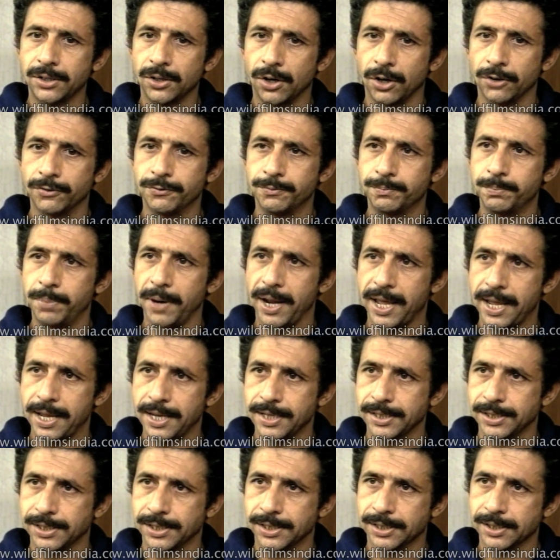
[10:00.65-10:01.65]
of
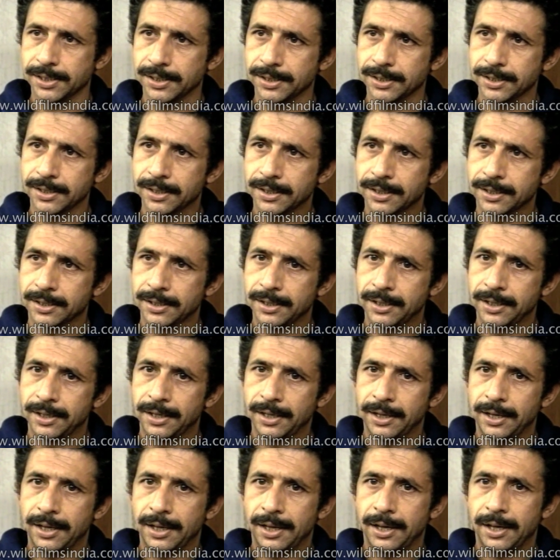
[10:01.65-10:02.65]
plays.
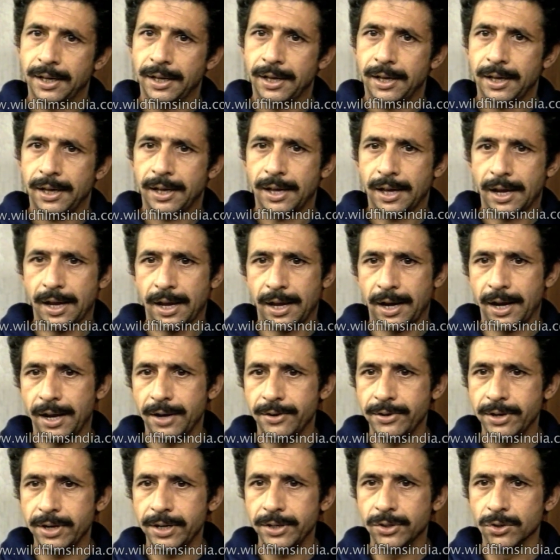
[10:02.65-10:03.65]
And I
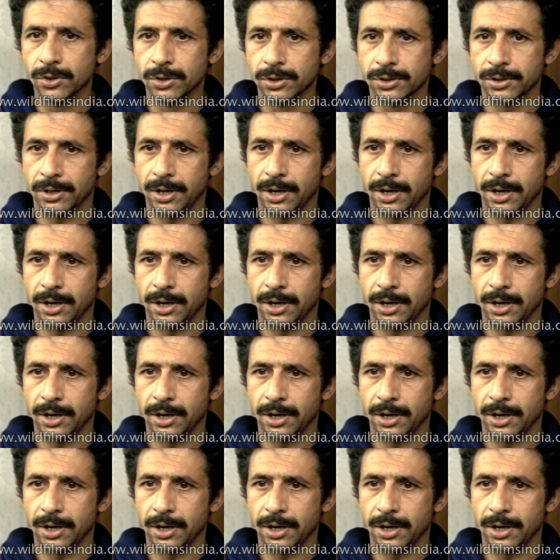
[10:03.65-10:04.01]
really don't know